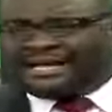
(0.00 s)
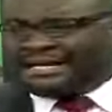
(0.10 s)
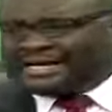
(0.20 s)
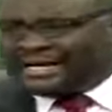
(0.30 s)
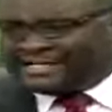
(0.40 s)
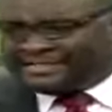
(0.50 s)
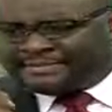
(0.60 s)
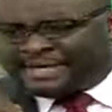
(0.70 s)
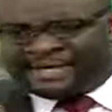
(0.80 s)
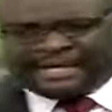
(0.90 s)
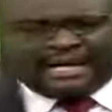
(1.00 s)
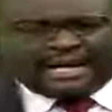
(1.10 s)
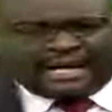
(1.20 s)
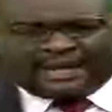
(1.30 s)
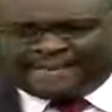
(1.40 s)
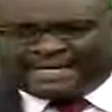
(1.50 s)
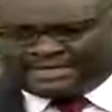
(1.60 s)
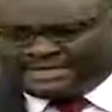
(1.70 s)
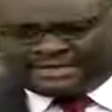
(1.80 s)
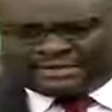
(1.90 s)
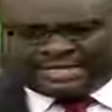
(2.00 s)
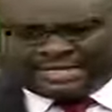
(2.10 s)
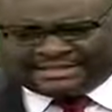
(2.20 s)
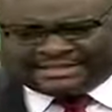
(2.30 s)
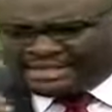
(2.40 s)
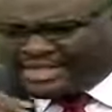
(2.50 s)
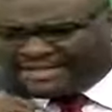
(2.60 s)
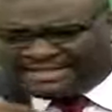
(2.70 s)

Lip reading: and I ask my assistant or ask the GM, I say,